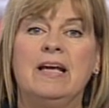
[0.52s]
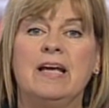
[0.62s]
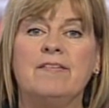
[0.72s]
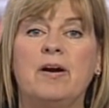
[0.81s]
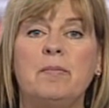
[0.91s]

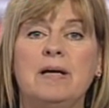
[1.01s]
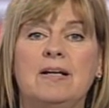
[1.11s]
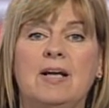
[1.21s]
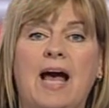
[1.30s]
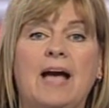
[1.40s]

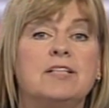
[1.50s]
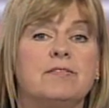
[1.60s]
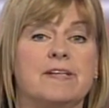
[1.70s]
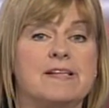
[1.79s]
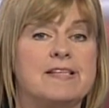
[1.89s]
Environmental
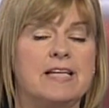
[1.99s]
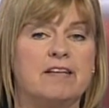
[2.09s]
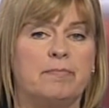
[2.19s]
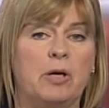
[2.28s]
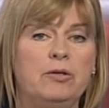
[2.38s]
activists
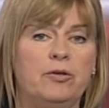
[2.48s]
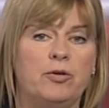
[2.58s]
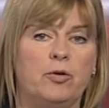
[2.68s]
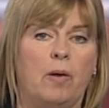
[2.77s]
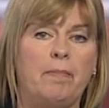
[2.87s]
have broken
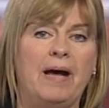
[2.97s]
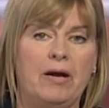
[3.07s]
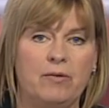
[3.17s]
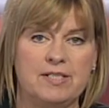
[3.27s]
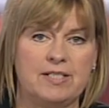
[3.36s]
through a
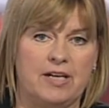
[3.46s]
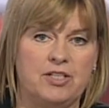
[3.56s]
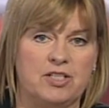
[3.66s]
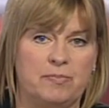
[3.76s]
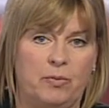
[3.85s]
power
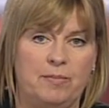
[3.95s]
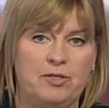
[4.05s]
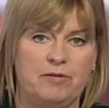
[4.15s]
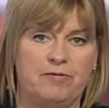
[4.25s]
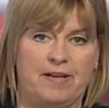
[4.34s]
station's
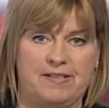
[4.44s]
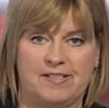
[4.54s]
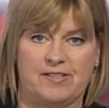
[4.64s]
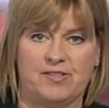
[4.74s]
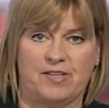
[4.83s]
perimeter
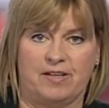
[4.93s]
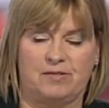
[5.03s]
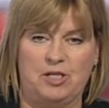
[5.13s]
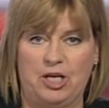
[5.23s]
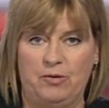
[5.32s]
fence this
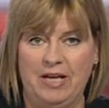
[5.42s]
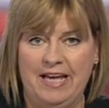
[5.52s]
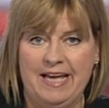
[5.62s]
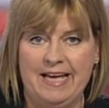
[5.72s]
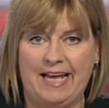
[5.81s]
afternoon.
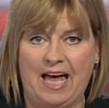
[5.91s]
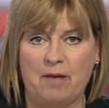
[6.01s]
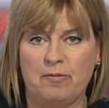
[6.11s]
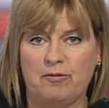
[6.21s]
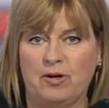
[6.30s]

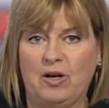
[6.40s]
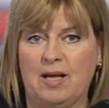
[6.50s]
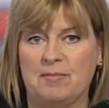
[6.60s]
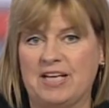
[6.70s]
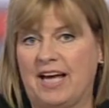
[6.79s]
Camp for
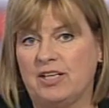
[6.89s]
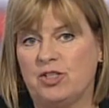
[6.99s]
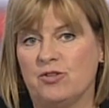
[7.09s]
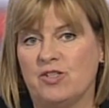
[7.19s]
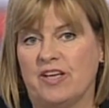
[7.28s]
Climate
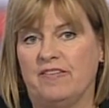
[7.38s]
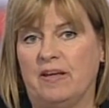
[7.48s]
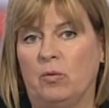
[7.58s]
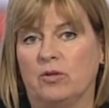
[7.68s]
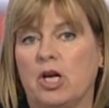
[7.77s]
Action say
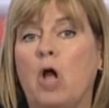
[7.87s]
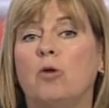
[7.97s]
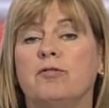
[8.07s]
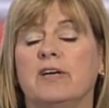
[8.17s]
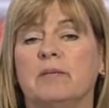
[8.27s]
they want
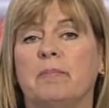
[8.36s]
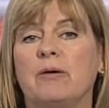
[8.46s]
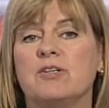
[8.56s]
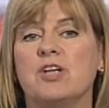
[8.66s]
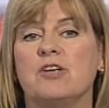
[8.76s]
coal-fired
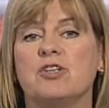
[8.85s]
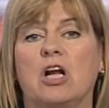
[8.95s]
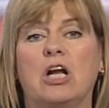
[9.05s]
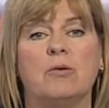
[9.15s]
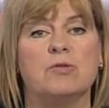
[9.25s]
power station
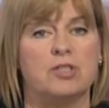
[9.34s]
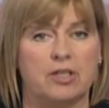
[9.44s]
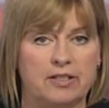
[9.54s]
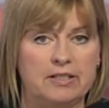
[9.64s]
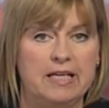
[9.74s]
closed
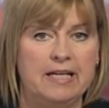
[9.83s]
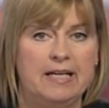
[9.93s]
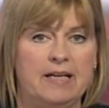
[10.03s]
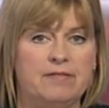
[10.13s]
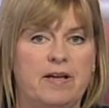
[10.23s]
down
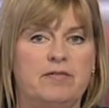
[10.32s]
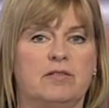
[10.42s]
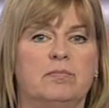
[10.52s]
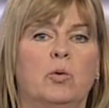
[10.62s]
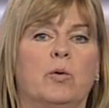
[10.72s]
in favour
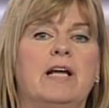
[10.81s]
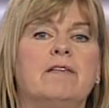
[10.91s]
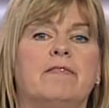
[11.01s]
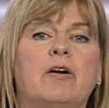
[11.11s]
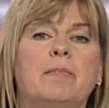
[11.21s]
of more
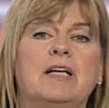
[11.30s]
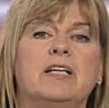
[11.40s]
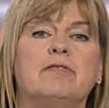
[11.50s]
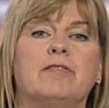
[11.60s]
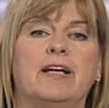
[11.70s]

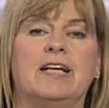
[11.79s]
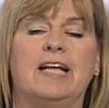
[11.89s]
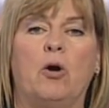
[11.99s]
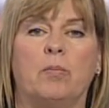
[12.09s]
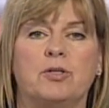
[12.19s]
environmentally
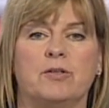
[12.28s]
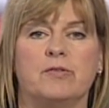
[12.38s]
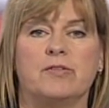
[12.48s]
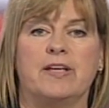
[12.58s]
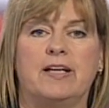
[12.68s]
friendly
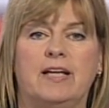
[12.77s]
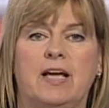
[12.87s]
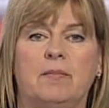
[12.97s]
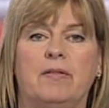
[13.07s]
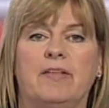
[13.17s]
options. They
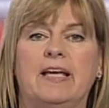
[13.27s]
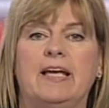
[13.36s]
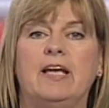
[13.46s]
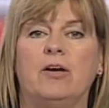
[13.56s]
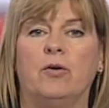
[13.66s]
claim the
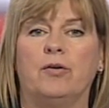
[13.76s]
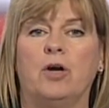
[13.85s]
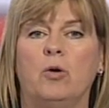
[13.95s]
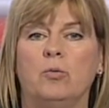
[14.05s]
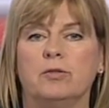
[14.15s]

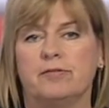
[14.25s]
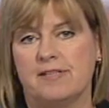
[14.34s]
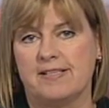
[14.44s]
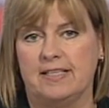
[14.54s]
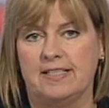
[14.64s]
E.ON-owned
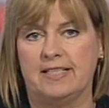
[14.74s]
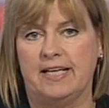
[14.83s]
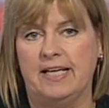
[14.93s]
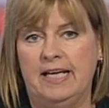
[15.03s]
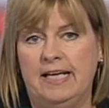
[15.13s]

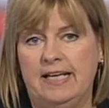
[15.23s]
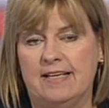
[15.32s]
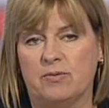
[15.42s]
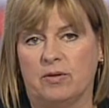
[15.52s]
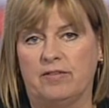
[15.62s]
facility
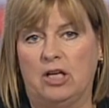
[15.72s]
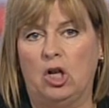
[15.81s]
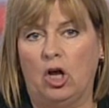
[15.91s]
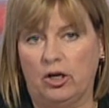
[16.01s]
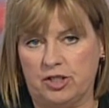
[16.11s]
is one of the
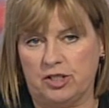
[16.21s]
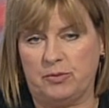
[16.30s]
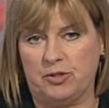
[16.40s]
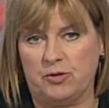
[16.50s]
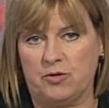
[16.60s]
largest
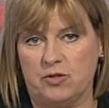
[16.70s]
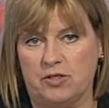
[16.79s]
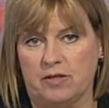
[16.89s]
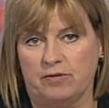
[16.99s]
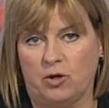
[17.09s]

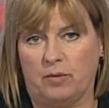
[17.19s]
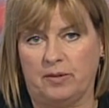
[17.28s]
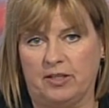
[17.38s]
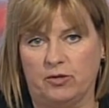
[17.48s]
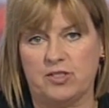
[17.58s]
producers of
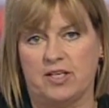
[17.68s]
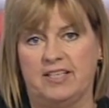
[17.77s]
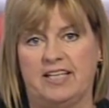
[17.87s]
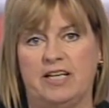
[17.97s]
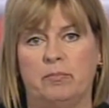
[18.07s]
carbon
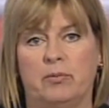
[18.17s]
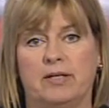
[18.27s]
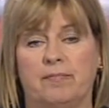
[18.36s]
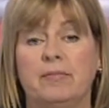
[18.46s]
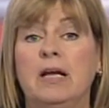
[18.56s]
dioxide in
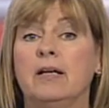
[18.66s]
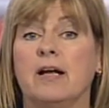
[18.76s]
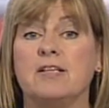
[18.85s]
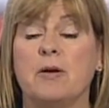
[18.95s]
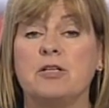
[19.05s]
Britain.
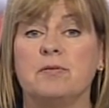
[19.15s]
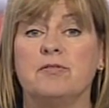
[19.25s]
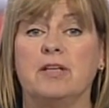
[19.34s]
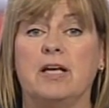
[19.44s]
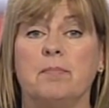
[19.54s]
Now, a spokesman
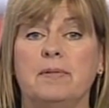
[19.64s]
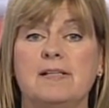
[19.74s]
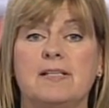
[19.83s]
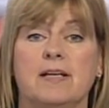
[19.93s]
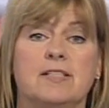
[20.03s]
for the
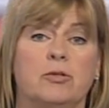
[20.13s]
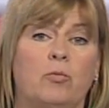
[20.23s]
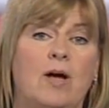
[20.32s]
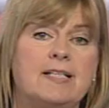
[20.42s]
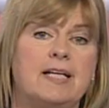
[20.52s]
company says the
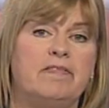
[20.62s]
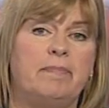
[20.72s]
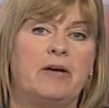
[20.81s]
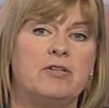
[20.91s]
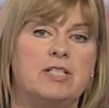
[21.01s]
Ratcliffe
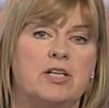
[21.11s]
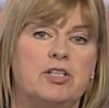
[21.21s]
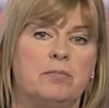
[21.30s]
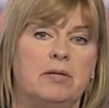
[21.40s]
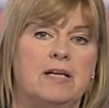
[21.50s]
power
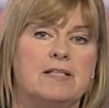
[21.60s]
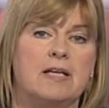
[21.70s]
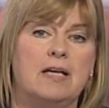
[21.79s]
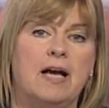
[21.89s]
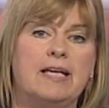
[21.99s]
station plays
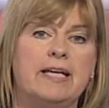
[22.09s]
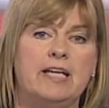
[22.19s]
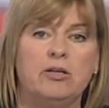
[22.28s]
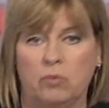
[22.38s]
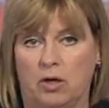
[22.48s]
a
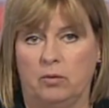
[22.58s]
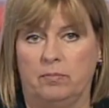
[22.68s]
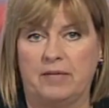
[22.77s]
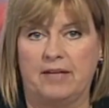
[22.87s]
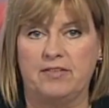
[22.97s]
key role.
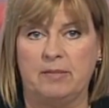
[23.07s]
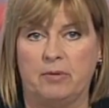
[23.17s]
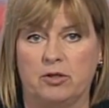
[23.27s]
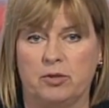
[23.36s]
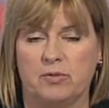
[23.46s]
Anthony
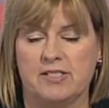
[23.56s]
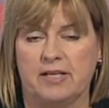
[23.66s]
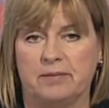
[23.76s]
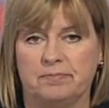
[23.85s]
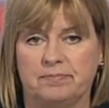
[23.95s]
Bartram was there.